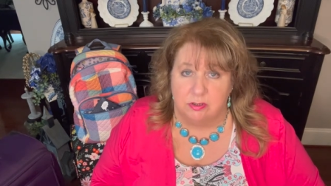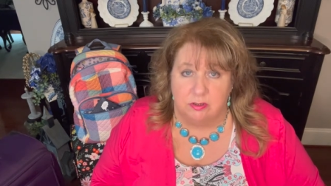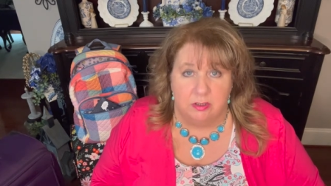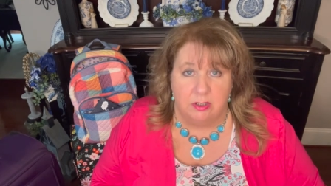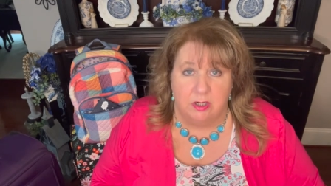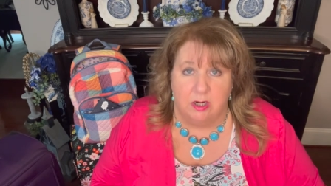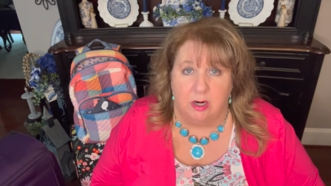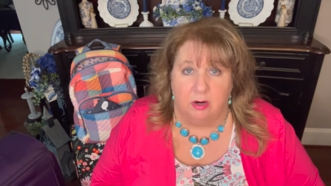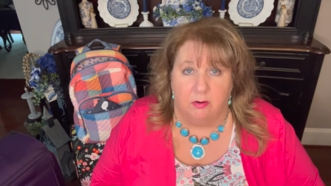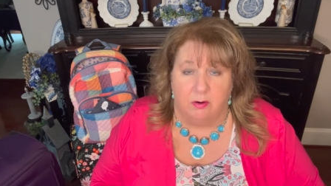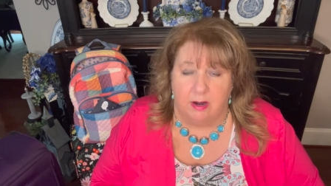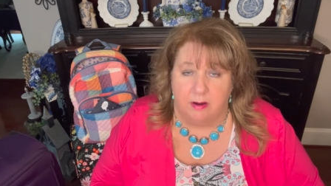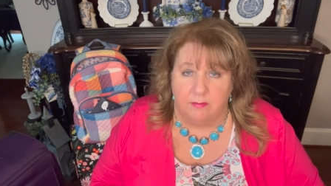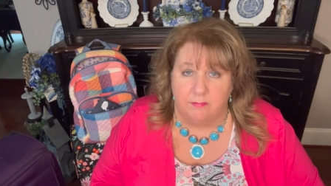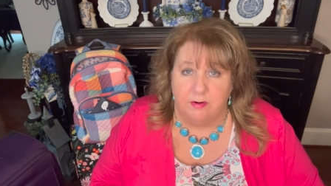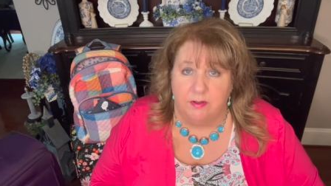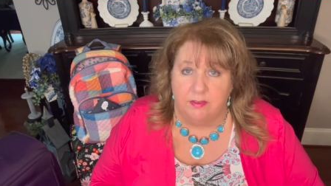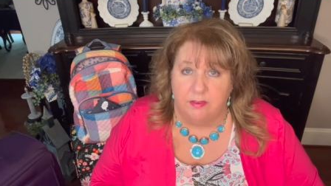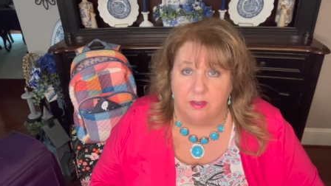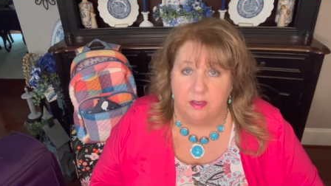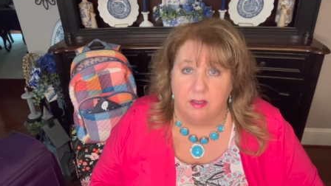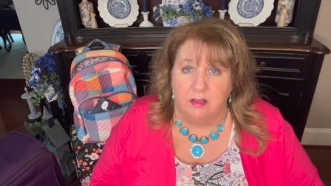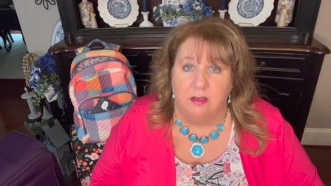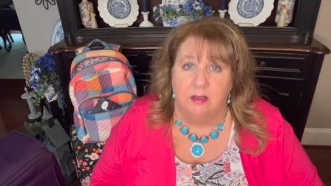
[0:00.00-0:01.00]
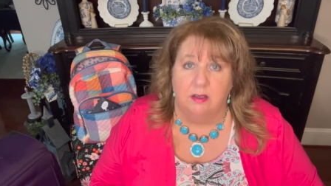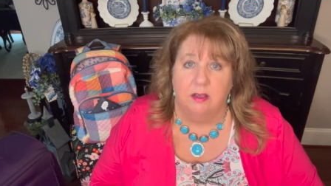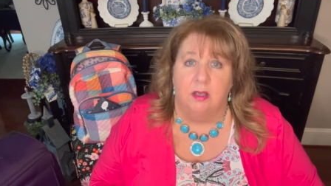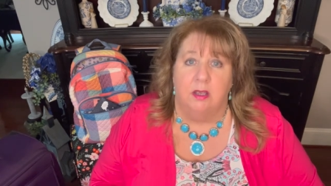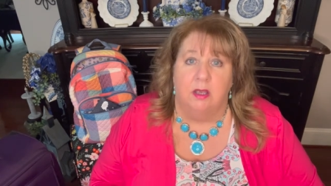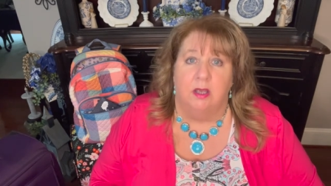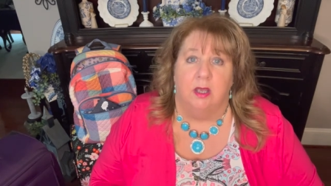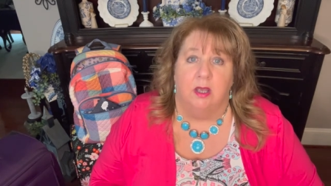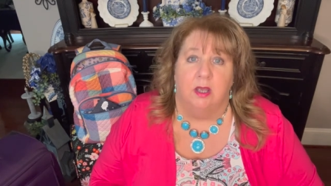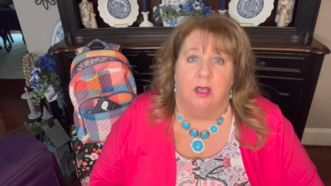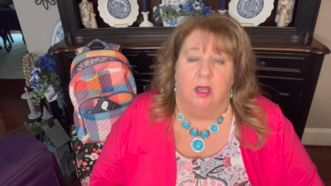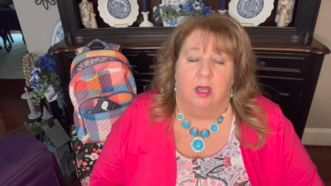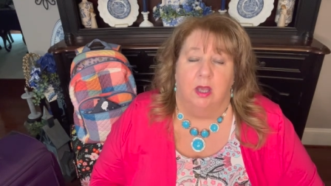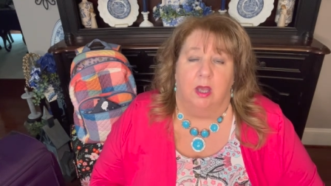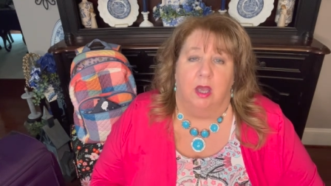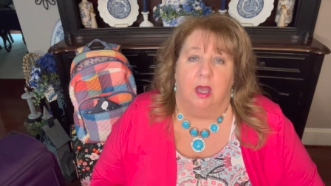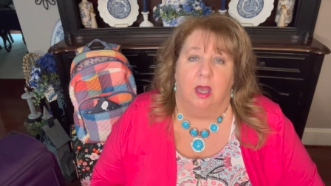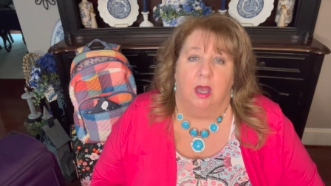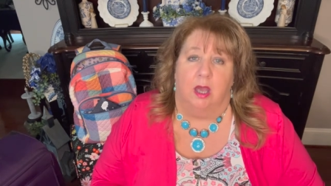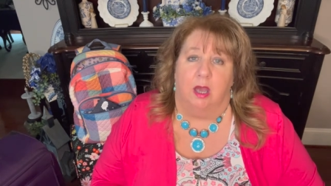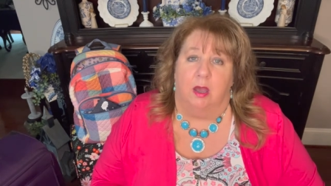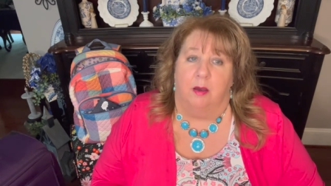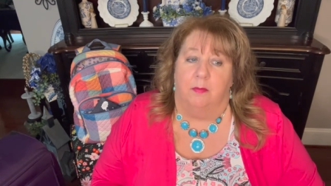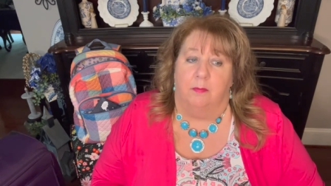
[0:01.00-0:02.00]
you know, everything
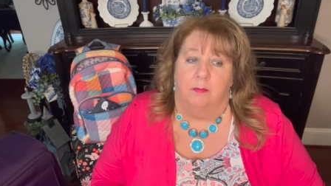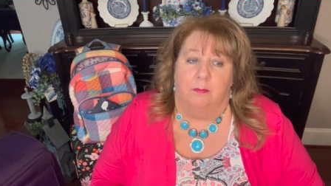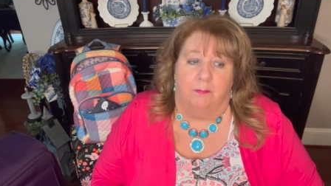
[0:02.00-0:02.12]
uh,